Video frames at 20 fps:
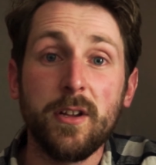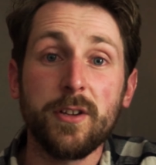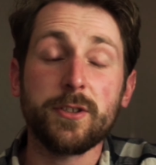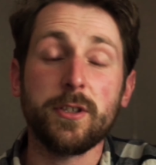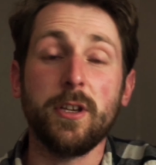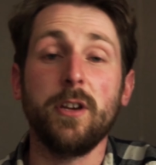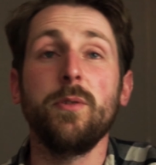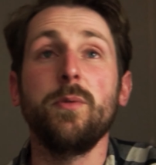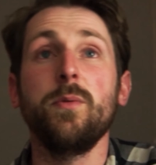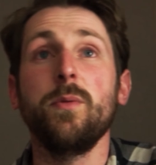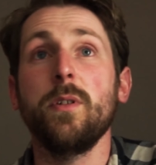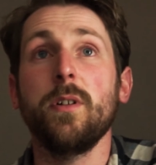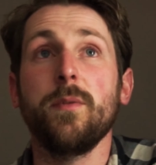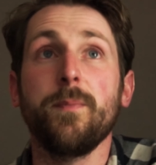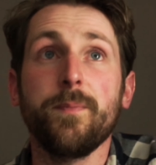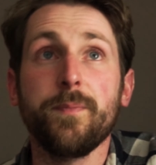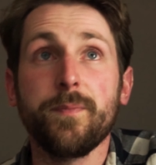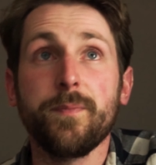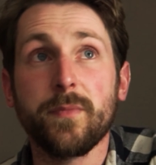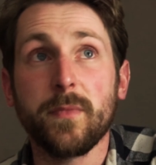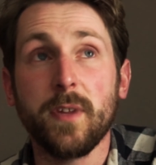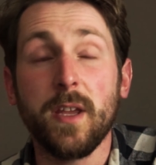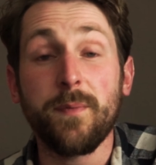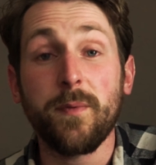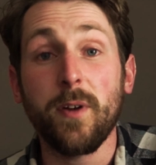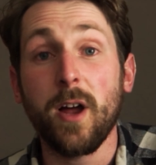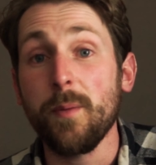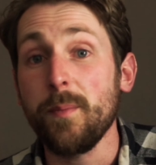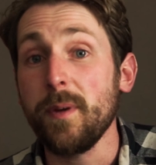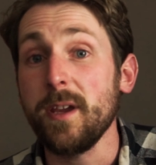So
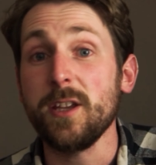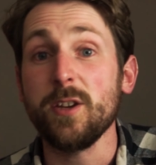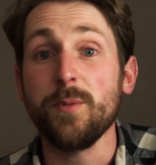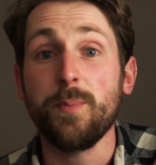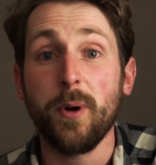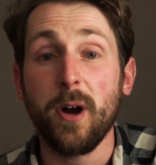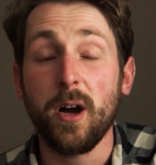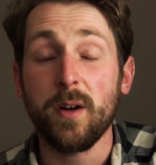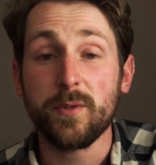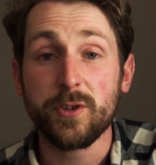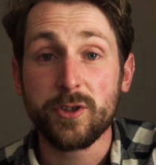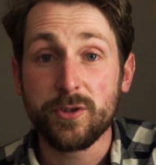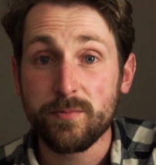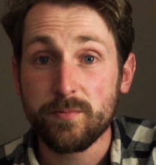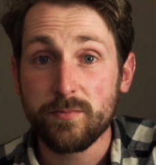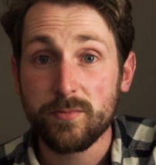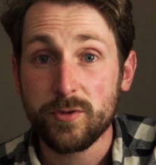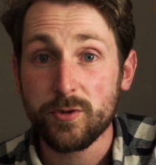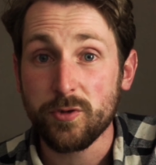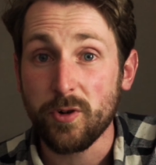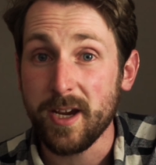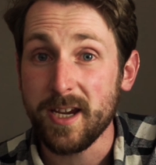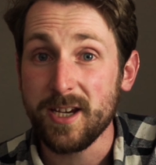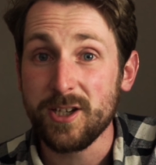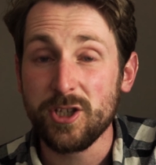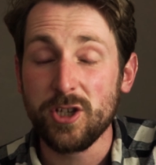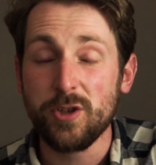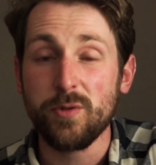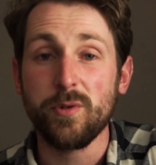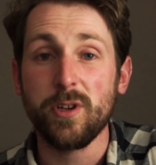if, like me, you're part of a
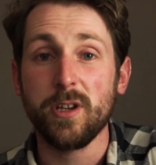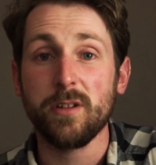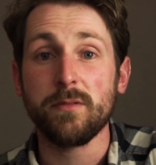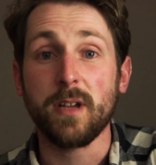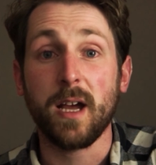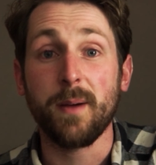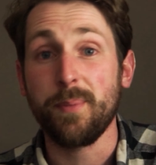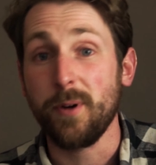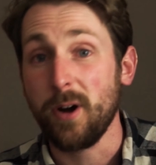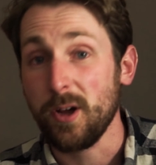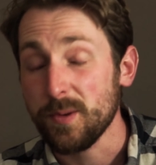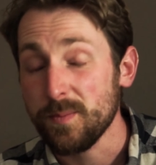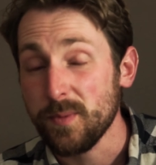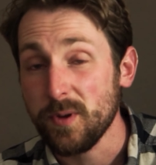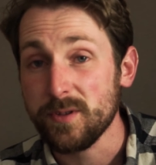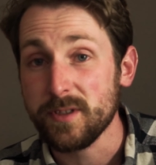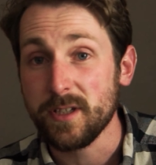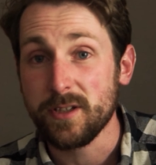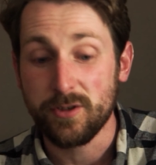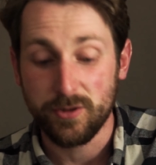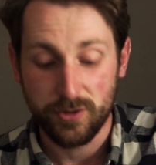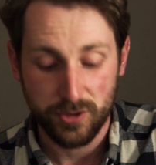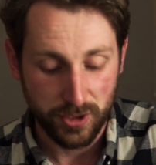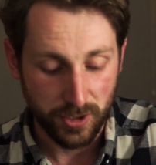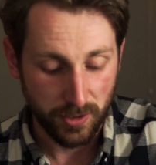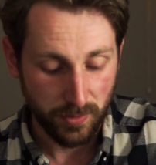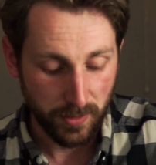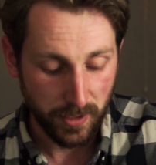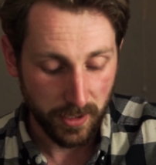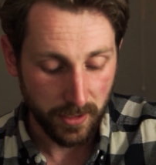trade union, I'm part of the musicians
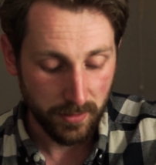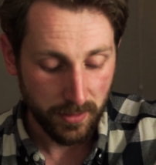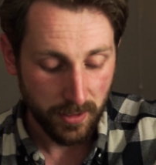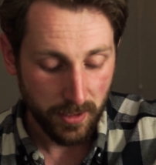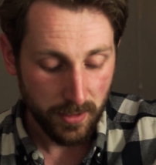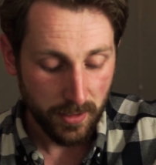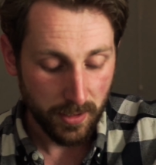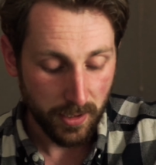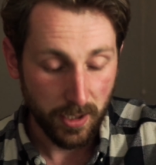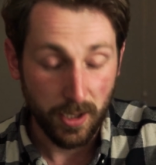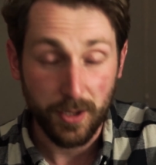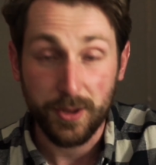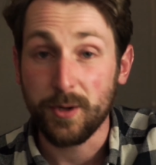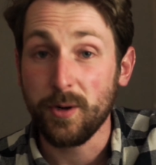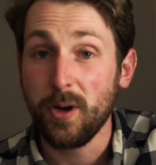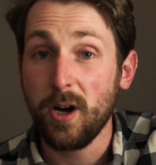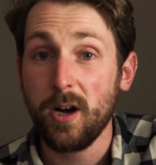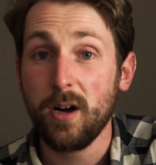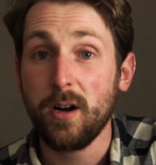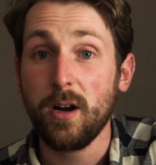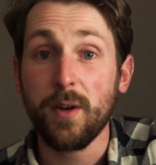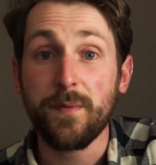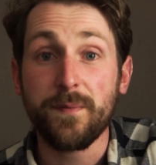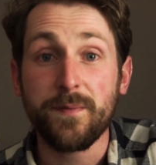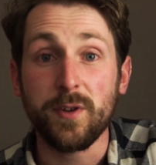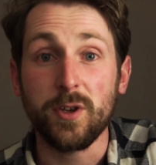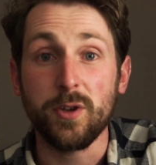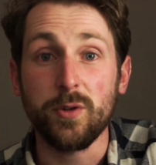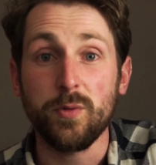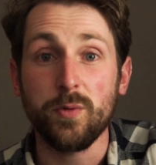union, there are a
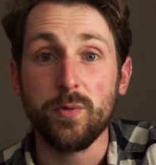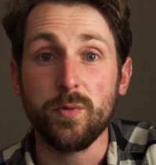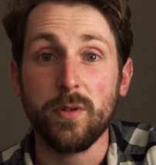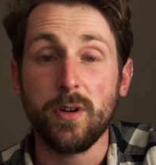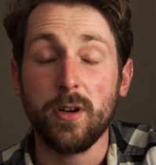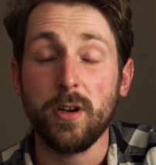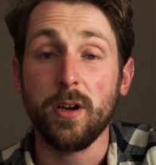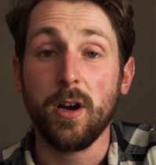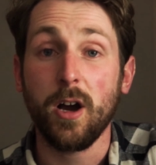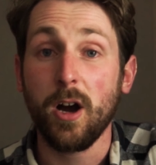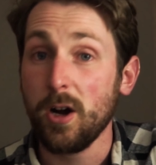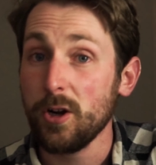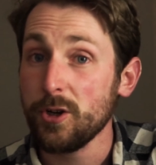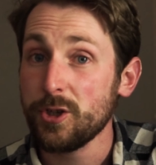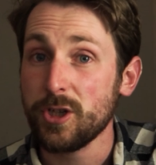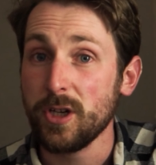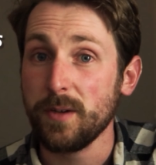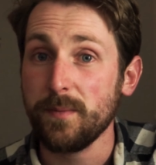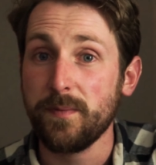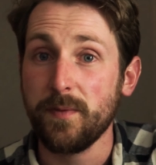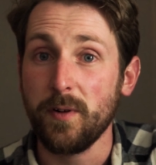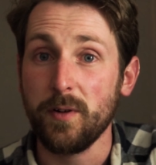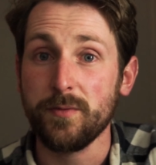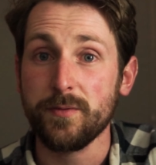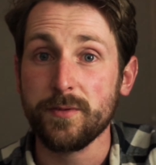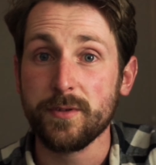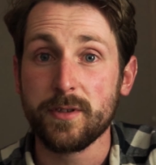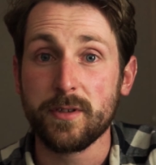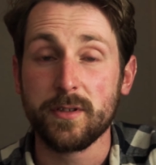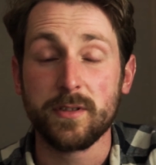few hardship
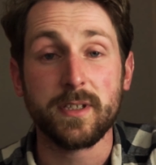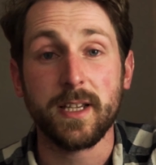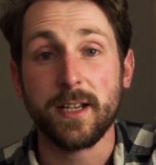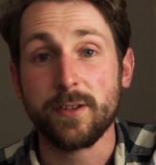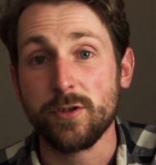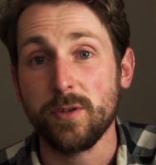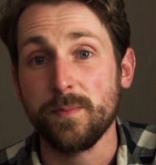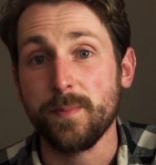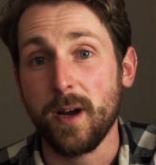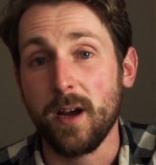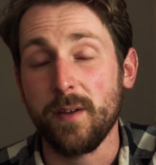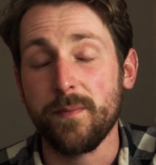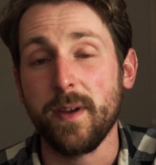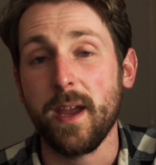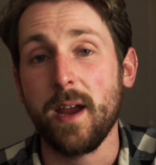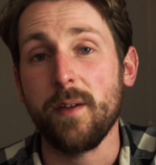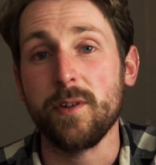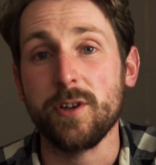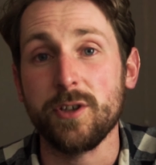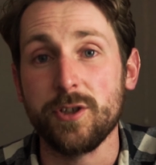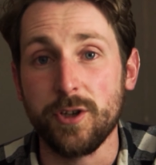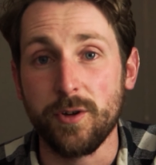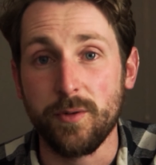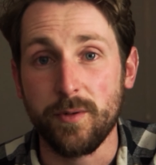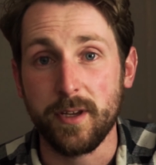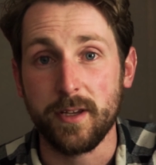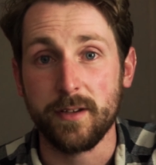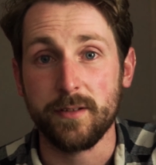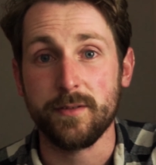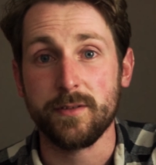funds set up by various
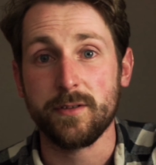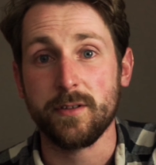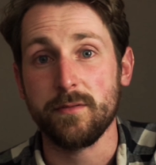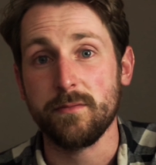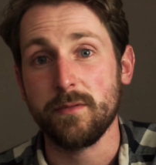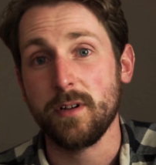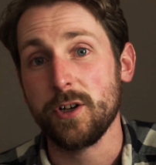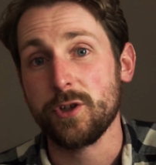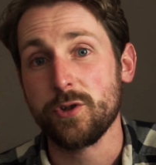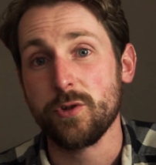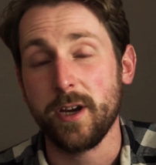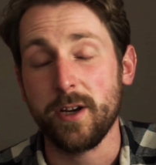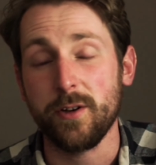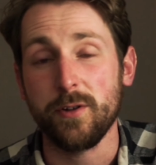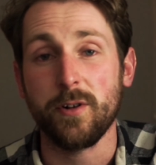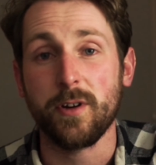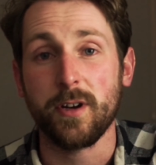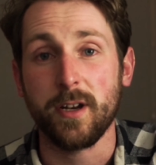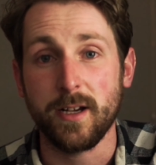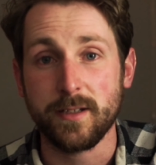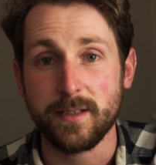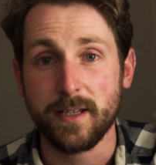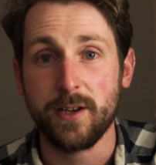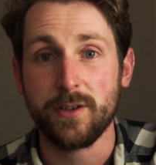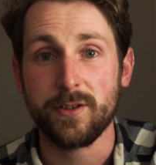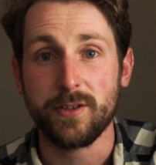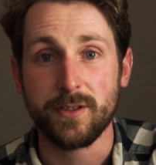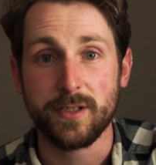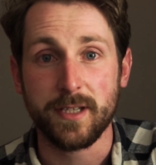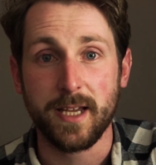unions and like trade
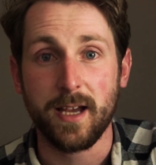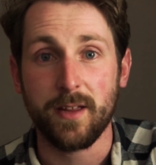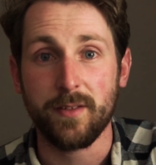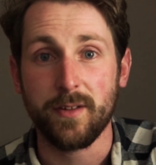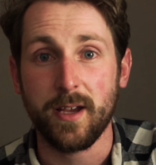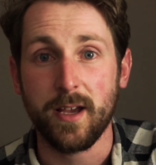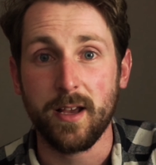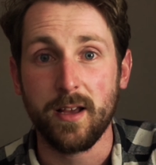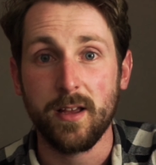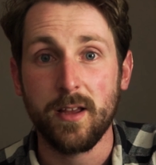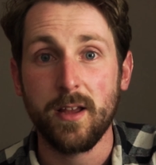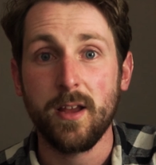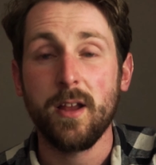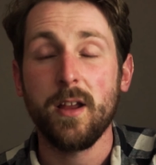organisations out there.